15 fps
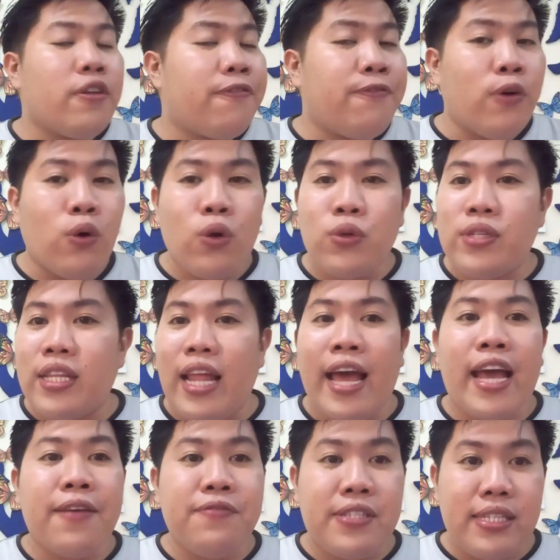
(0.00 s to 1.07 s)
the photos that I
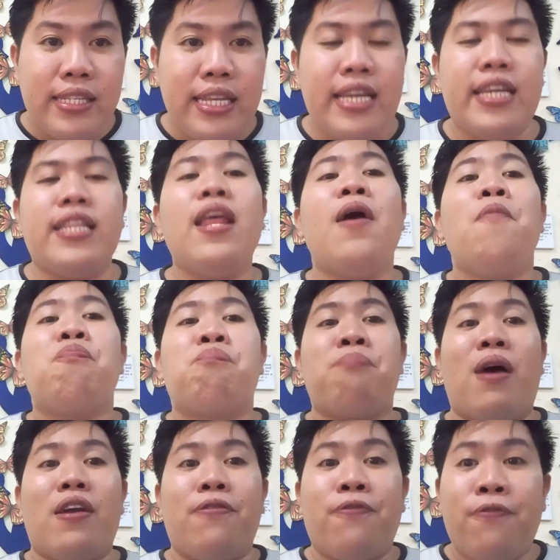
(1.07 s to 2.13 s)
have seen,
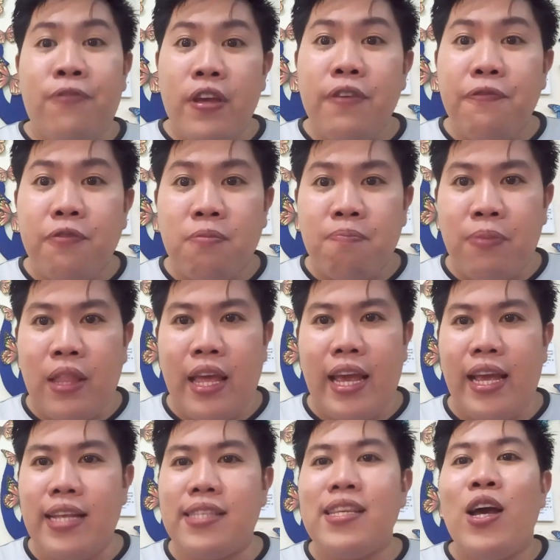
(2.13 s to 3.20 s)
my fifth
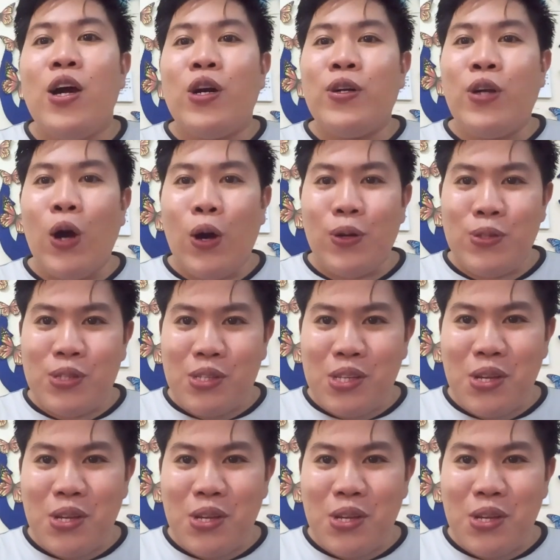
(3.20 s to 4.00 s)
place goes